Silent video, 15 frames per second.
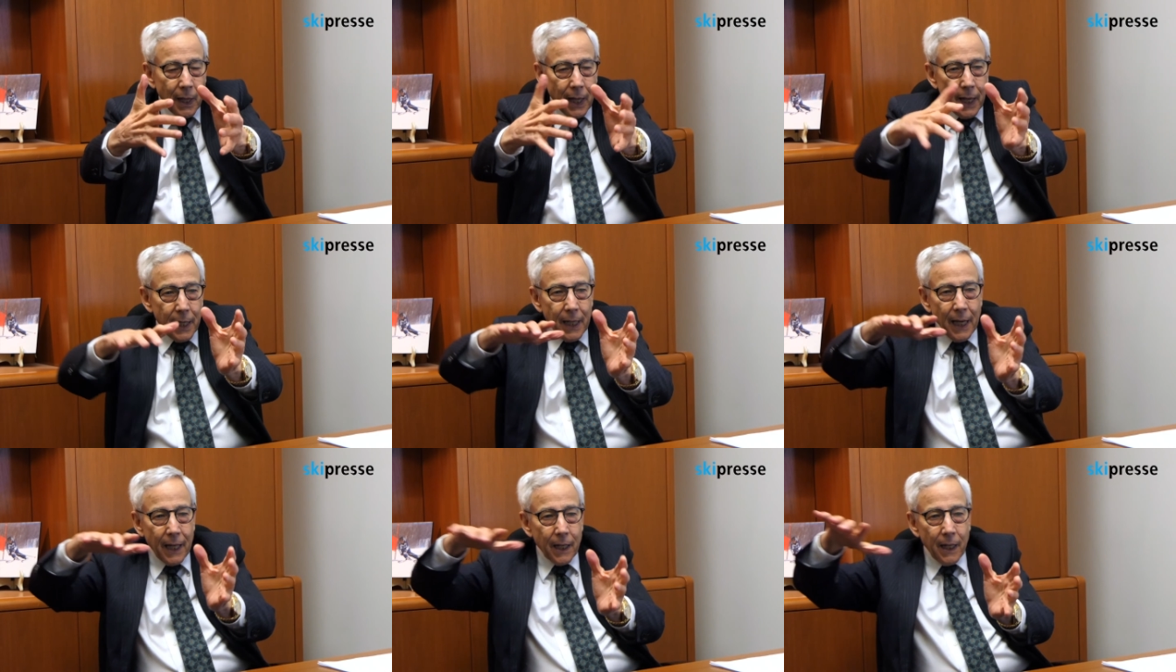and
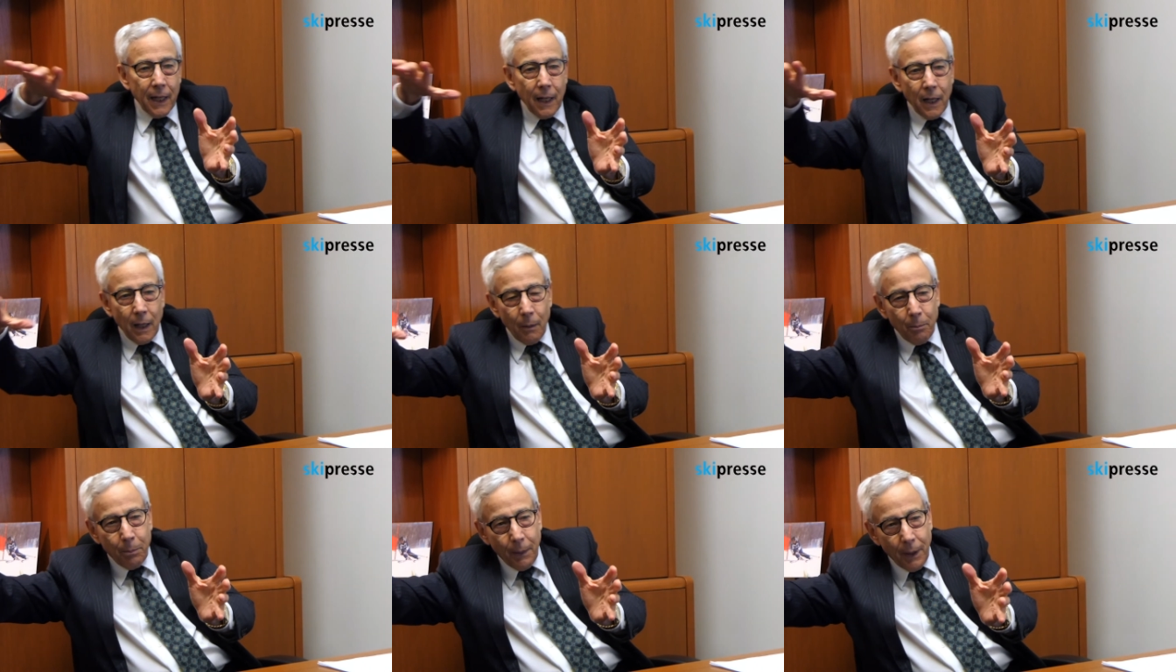he had a, a,
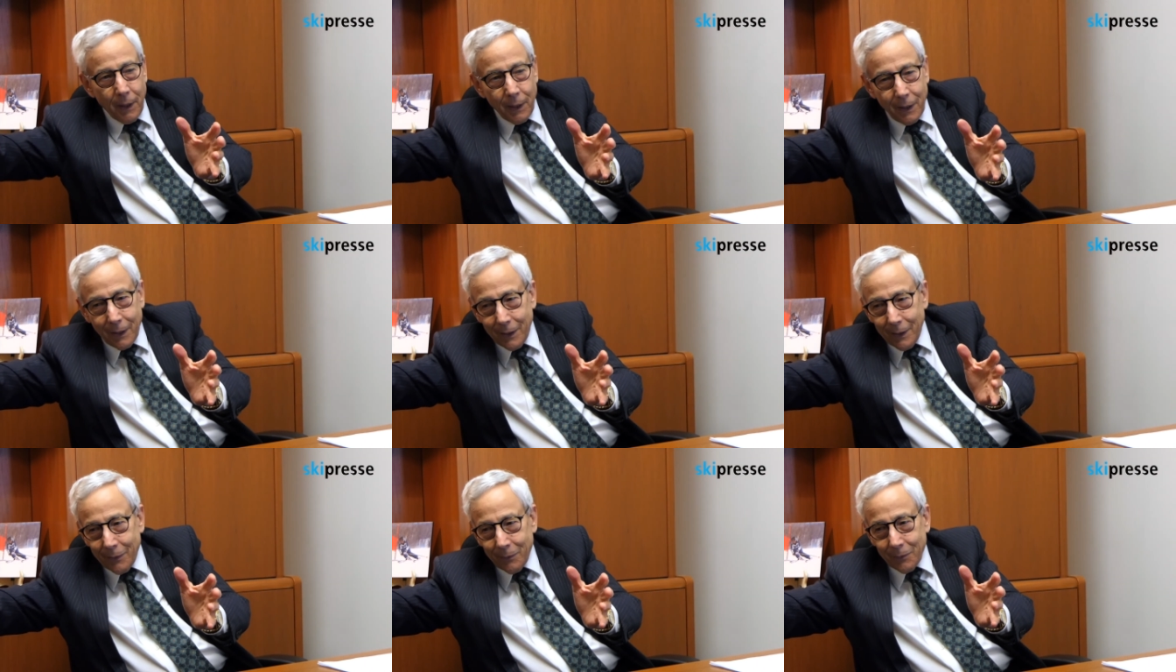
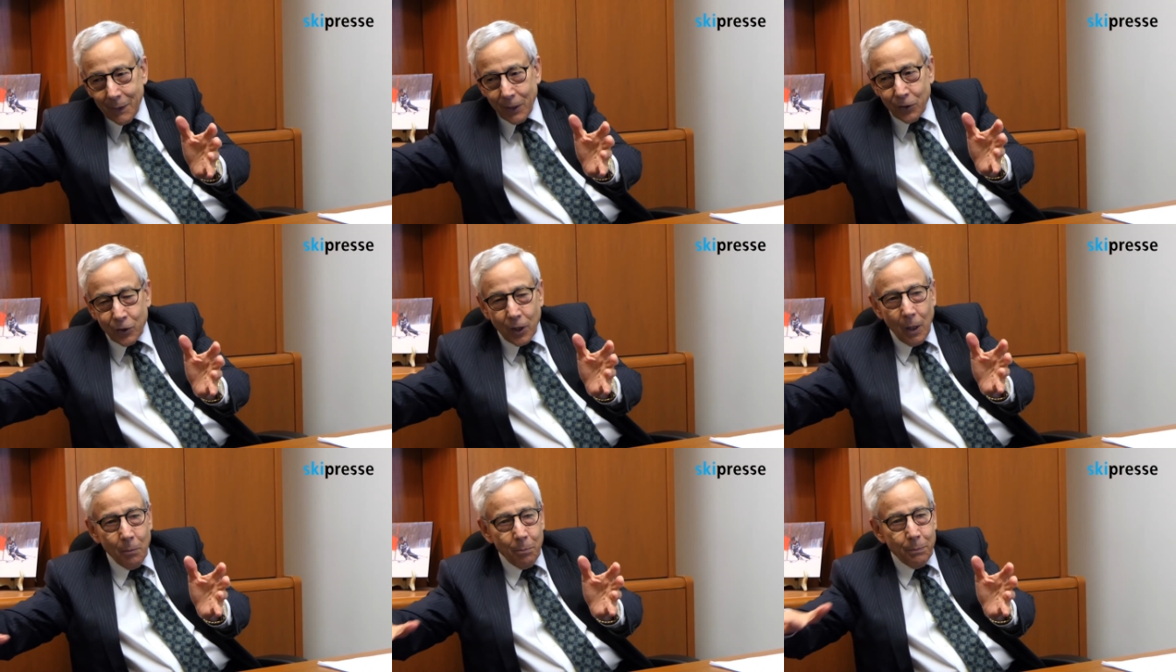a, a
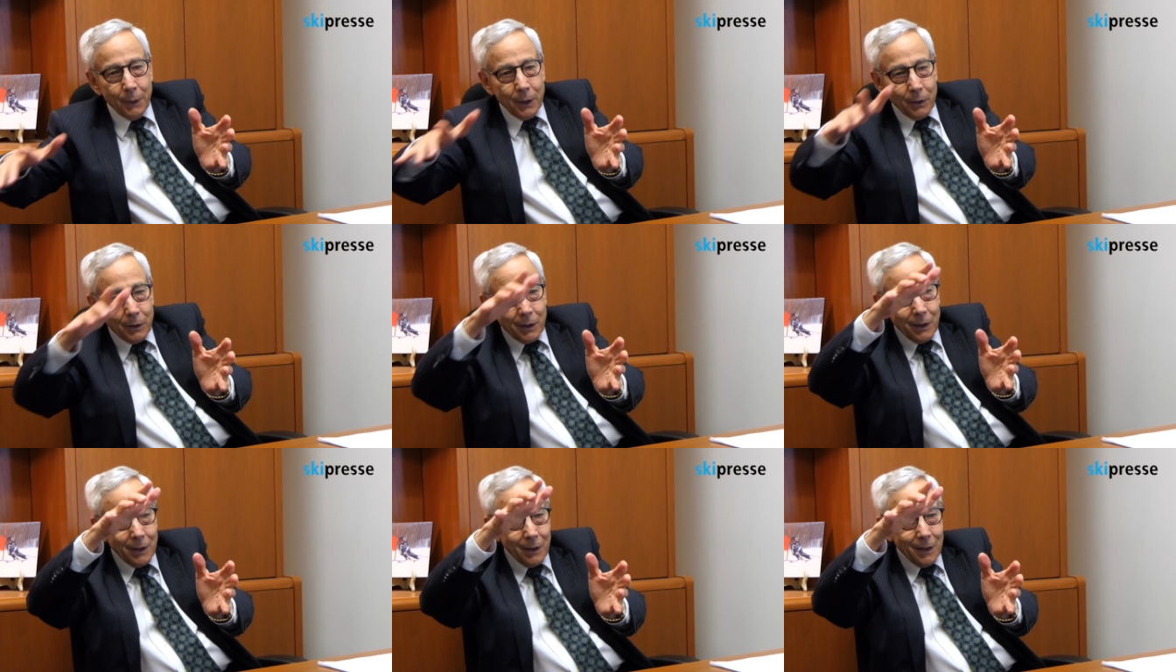jump
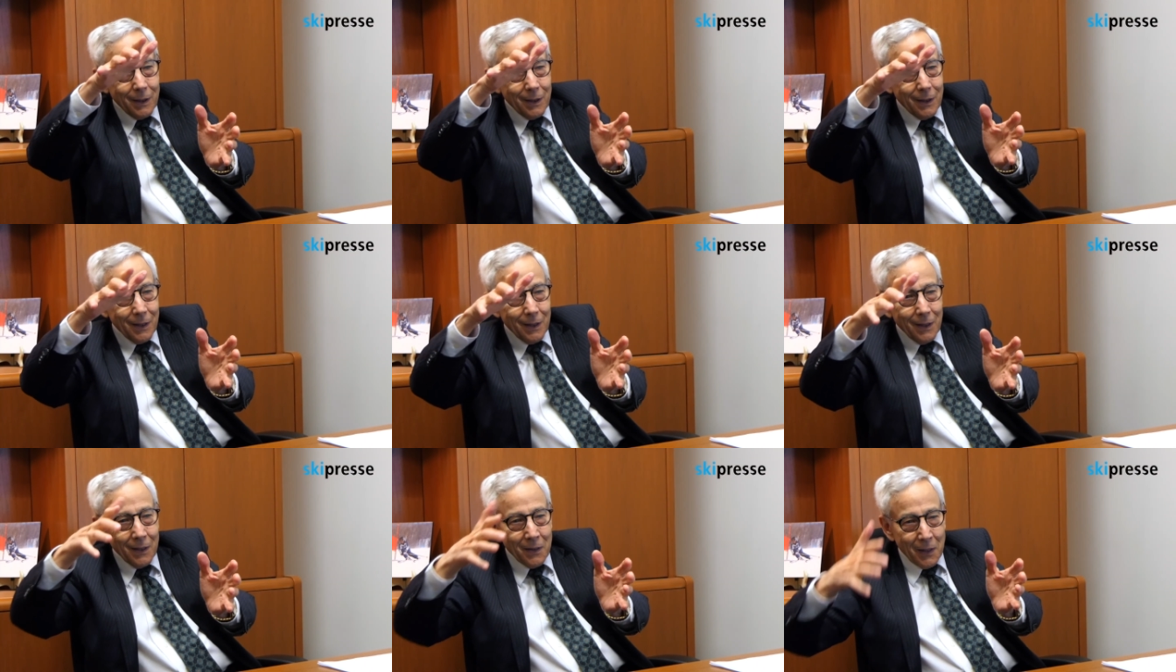built
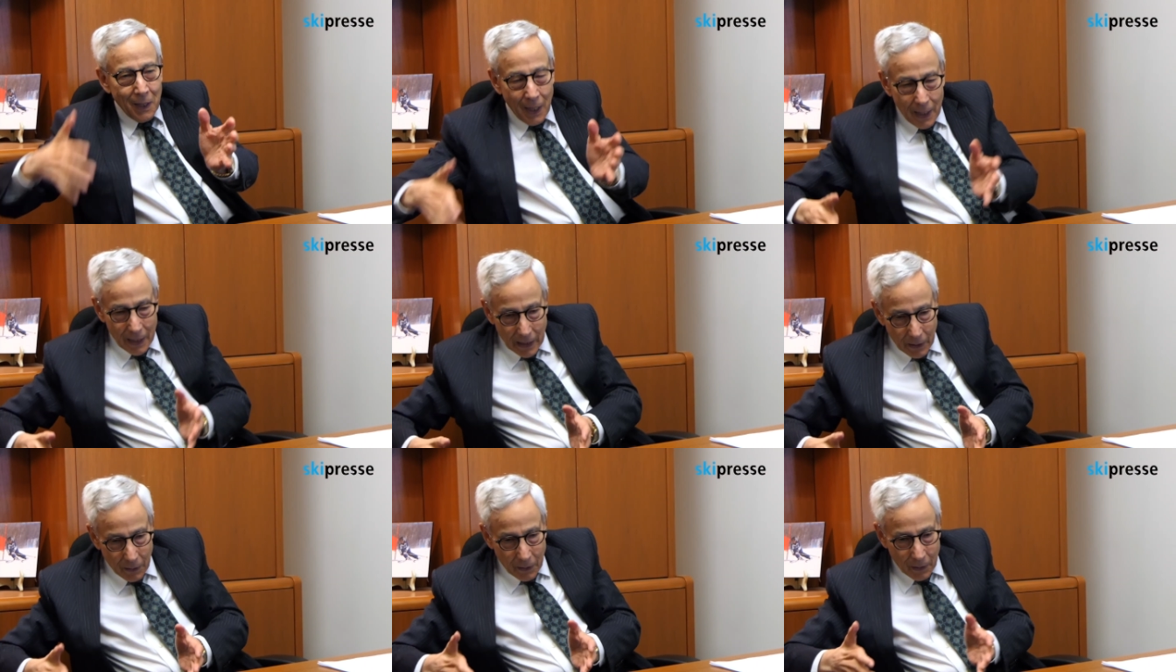and
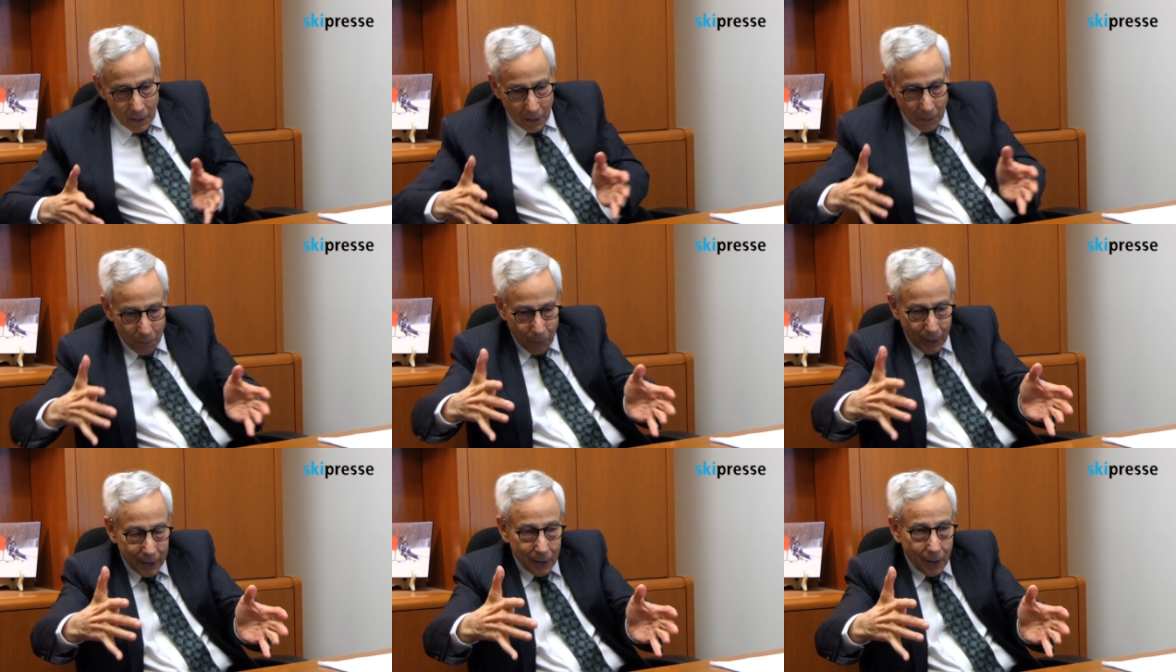the,
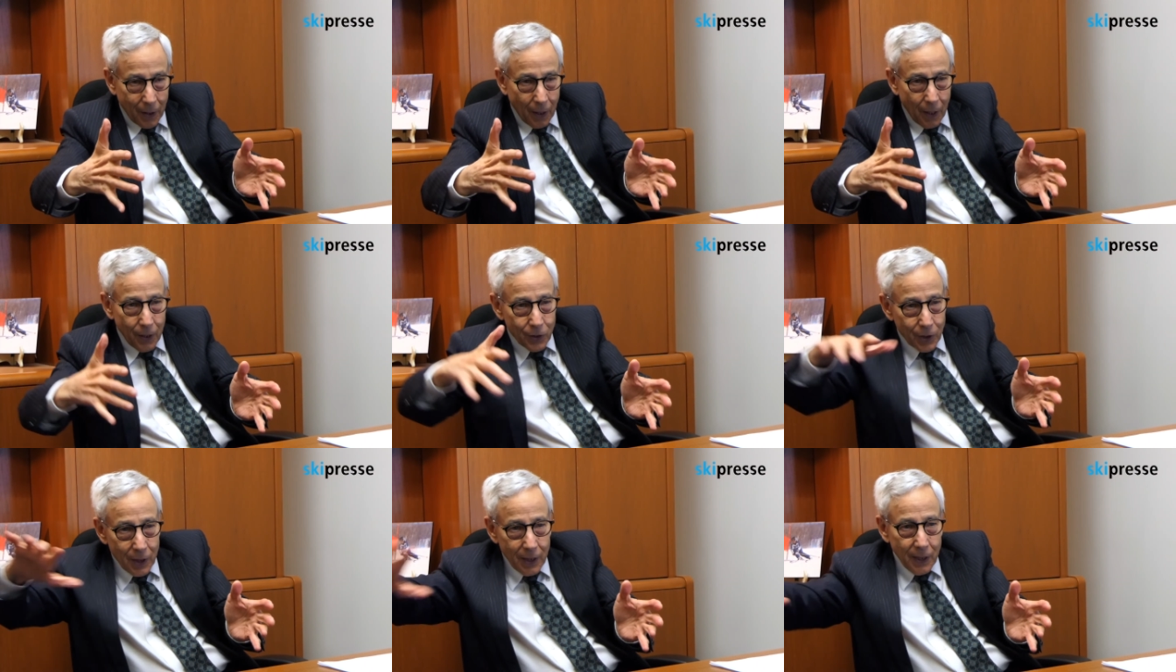bring the
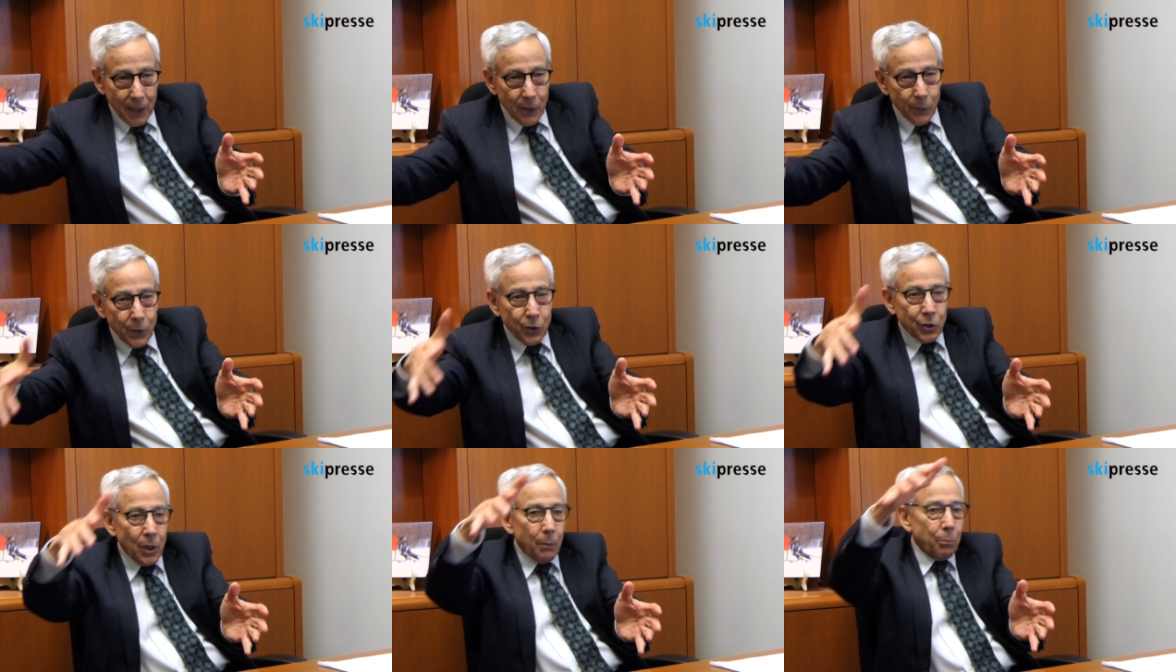cars in, and he would
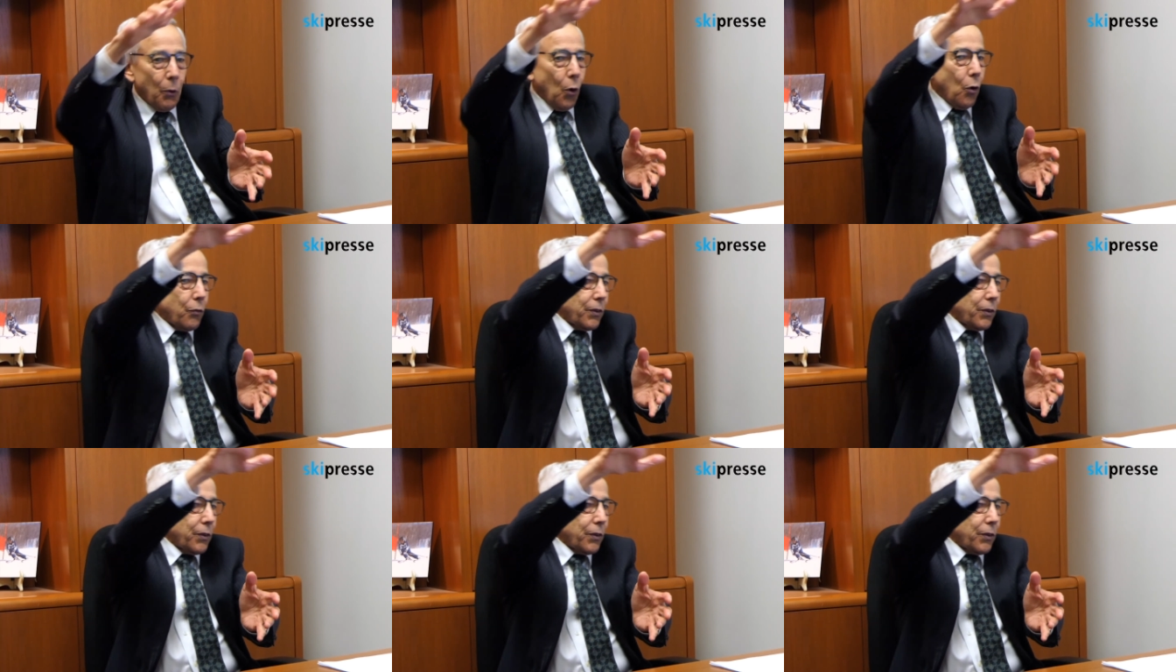jump over